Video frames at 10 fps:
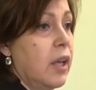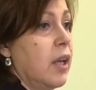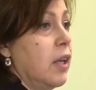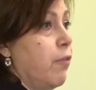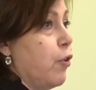
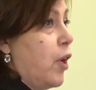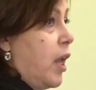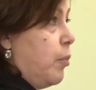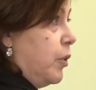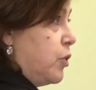If you're
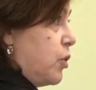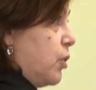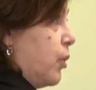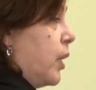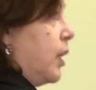able to
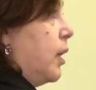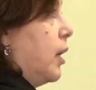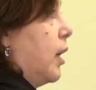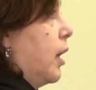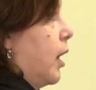do it,
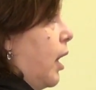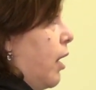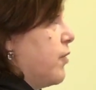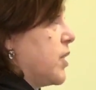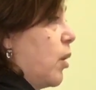
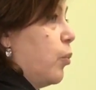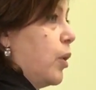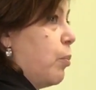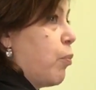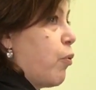have
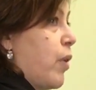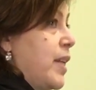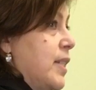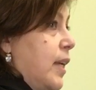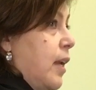someone
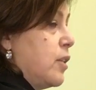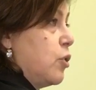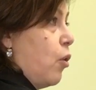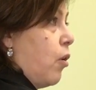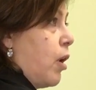press against
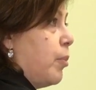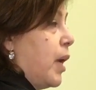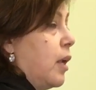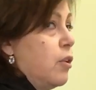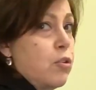your arm
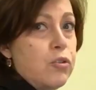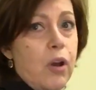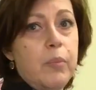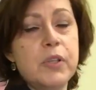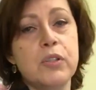and your
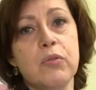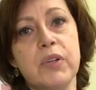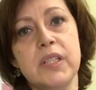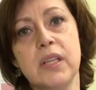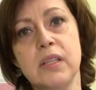job is to
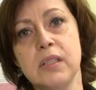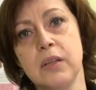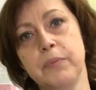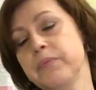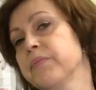resist.
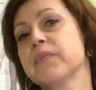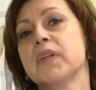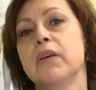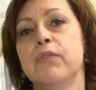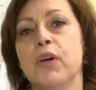
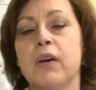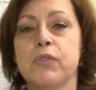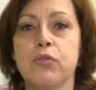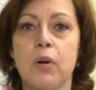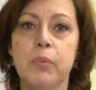If you have
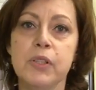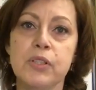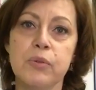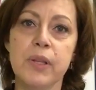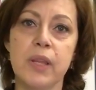trouble
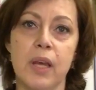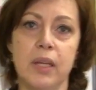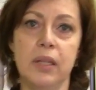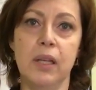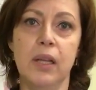doing
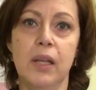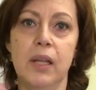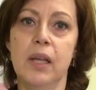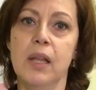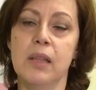that,
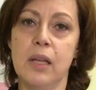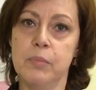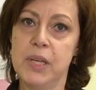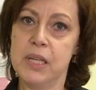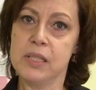that
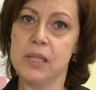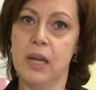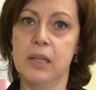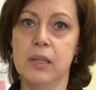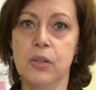means
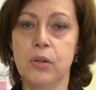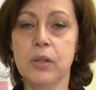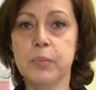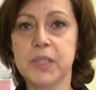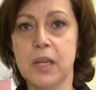that you
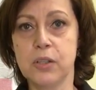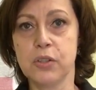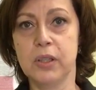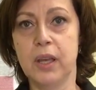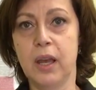can
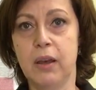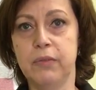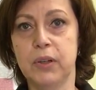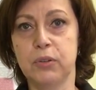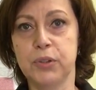potentially have
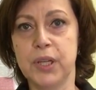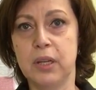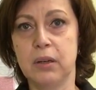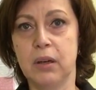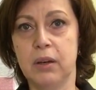a
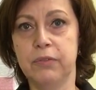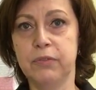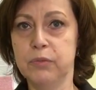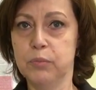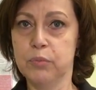rotator cuff
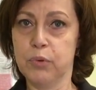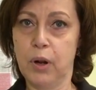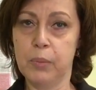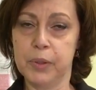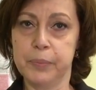
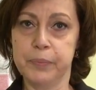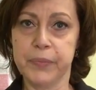problem.